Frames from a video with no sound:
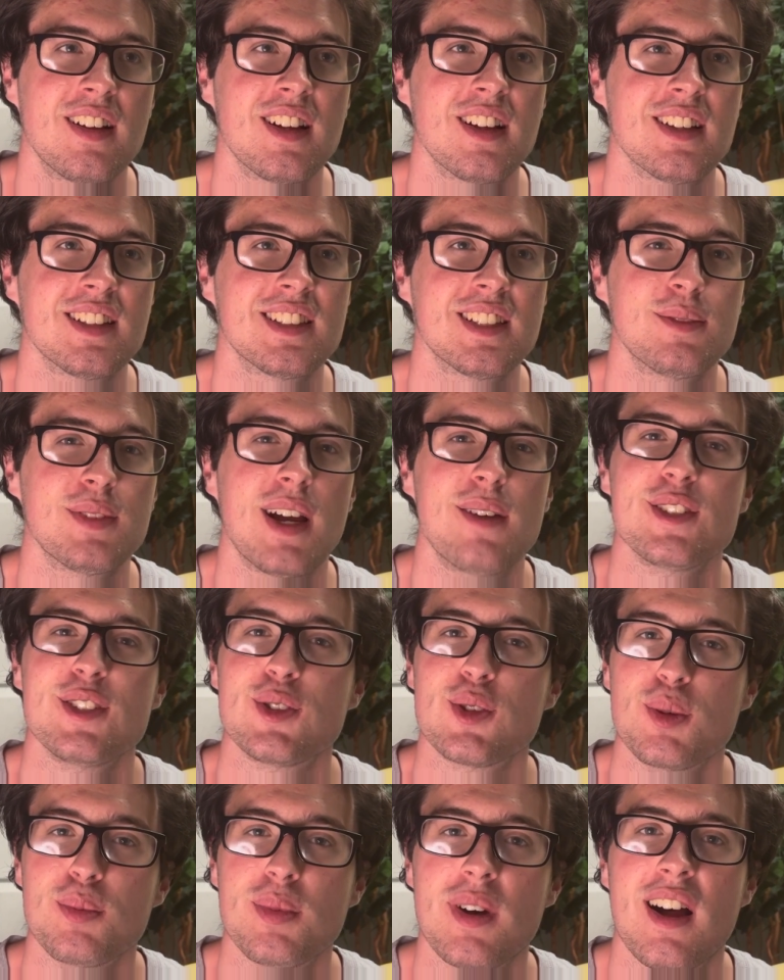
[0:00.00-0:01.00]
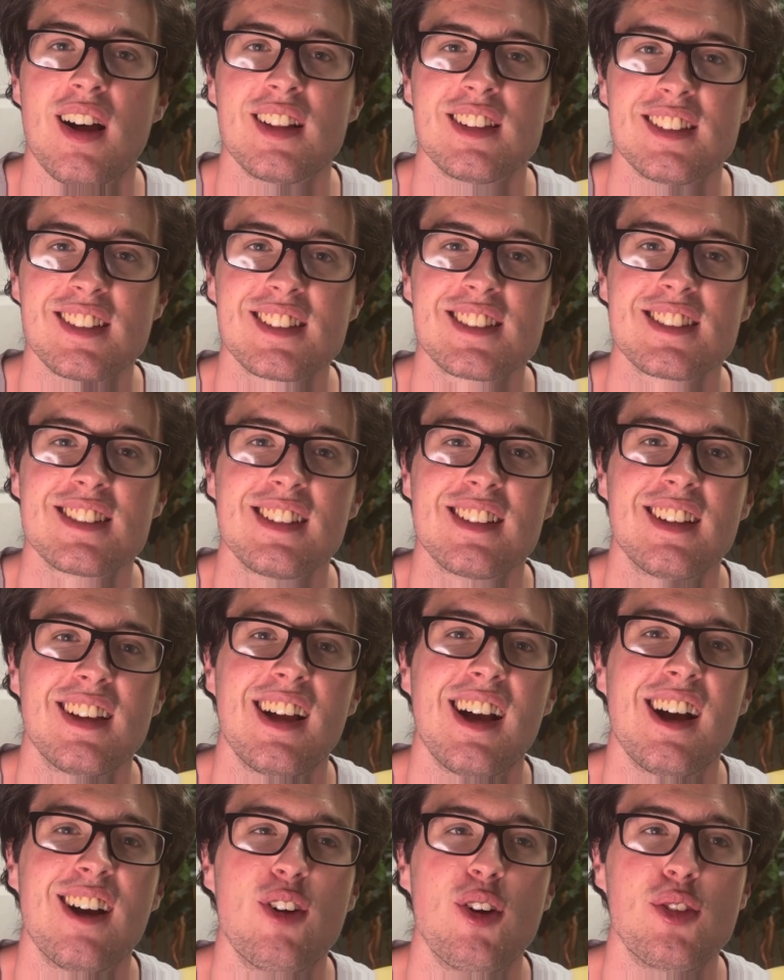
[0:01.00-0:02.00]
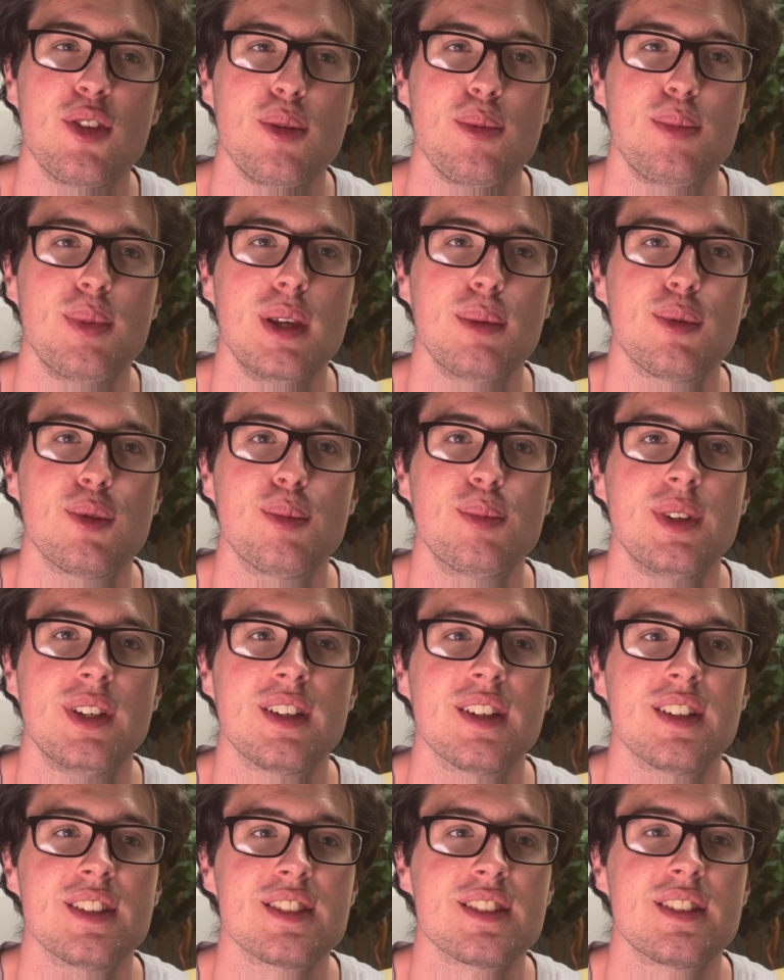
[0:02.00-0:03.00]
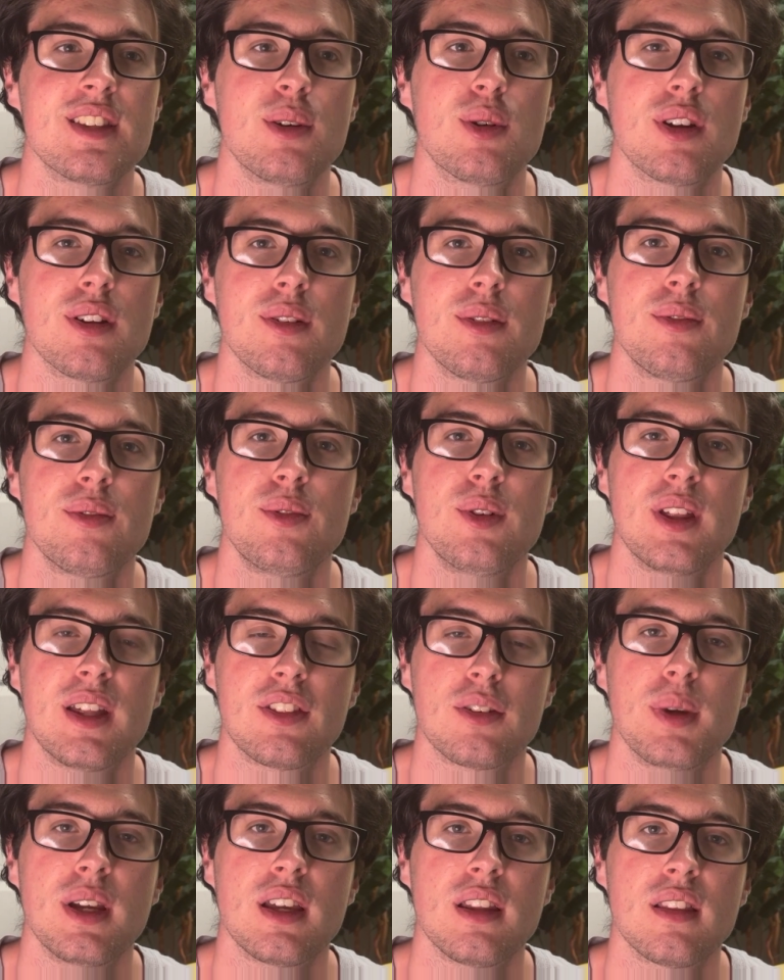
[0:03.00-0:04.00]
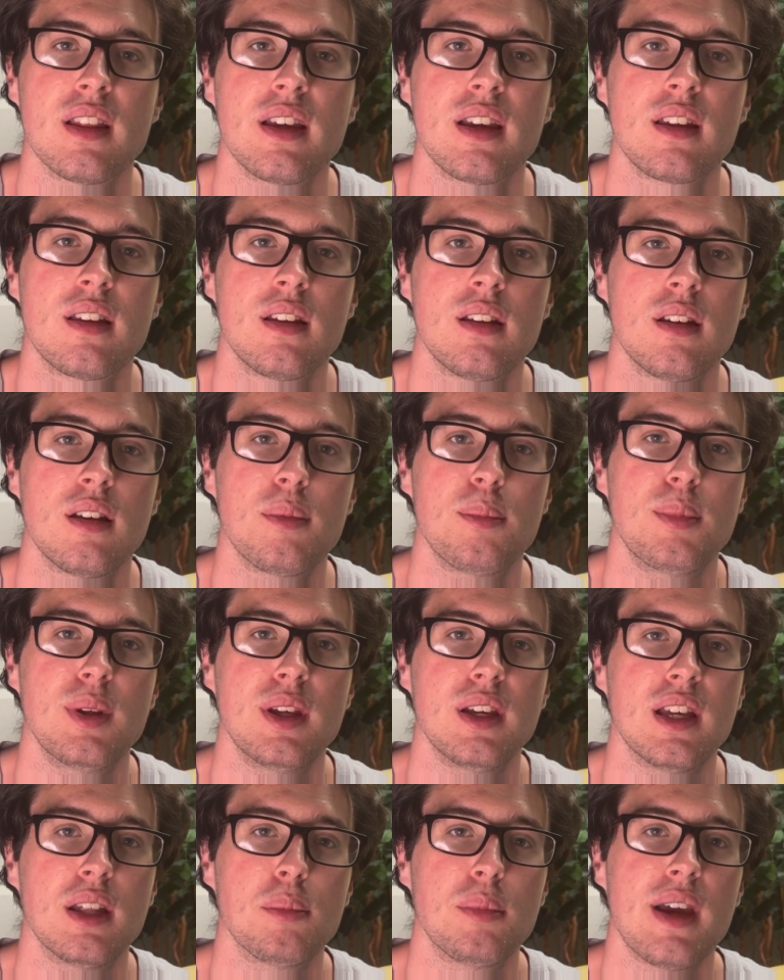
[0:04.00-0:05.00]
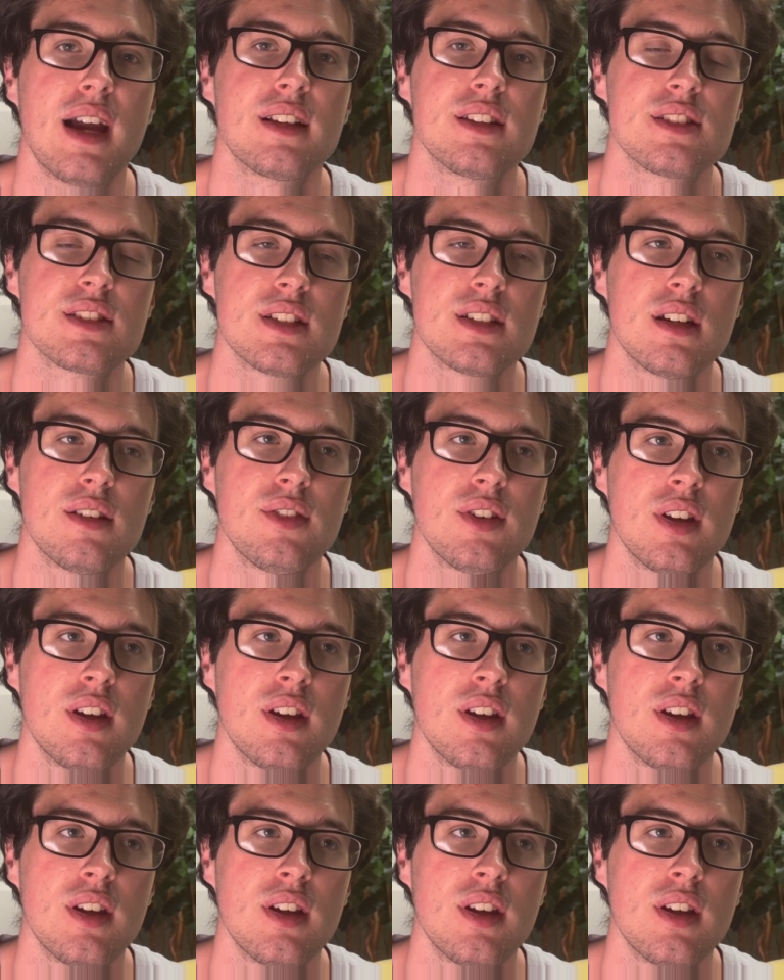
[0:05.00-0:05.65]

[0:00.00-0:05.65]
Sometimes they join politics, wealthy people, because they want to feel like they're making like a big impact and stuff.